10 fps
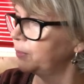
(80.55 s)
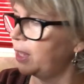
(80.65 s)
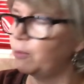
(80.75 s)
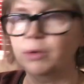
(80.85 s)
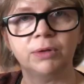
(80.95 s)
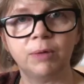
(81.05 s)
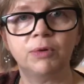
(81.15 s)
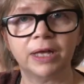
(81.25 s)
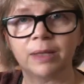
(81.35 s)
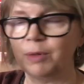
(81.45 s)
They will
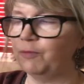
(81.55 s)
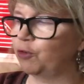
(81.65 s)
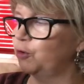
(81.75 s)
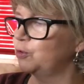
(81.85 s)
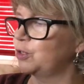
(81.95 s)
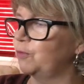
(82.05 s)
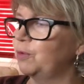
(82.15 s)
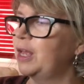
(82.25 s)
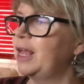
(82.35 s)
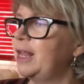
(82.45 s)
get them in for you, so
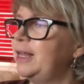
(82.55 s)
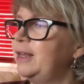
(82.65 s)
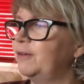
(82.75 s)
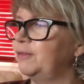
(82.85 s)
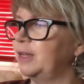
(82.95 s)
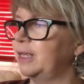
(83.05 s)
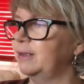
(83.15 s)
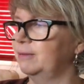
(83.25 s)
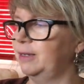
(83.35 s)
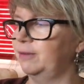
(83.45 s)
lovely,
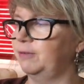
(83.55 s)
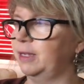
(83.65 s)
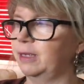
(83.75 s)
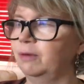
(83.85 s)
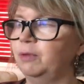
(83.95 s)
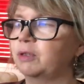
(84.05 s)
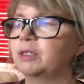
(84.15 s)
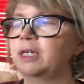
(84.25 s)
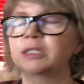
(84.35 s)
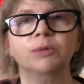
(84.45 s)
lovely. Oh,
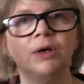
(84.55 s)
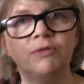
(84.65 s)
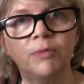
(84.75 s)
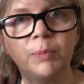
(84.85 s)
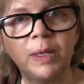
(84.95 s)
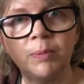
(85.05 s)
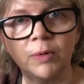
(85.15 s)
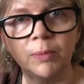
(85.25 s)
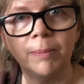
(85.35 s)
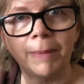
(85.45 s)
there's a nice quote from
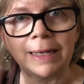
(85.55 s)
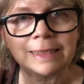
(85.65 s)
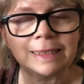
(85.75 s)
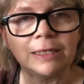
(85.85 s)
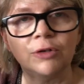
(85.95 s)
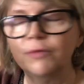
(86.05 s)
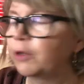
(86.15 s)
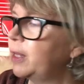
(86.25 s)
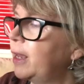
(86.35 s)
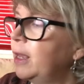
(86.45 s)
People magazine on the
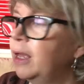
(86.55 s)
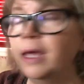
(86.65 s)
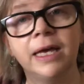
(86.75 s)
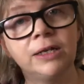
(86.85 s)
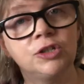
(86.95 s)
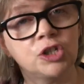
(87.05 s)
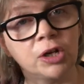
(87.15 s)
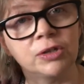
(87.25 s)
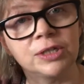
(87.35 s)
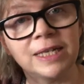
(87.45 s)
front there.
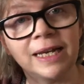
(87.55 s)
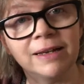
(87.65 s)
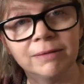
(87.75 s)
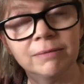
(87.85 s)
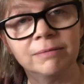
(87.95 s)
Enchanting.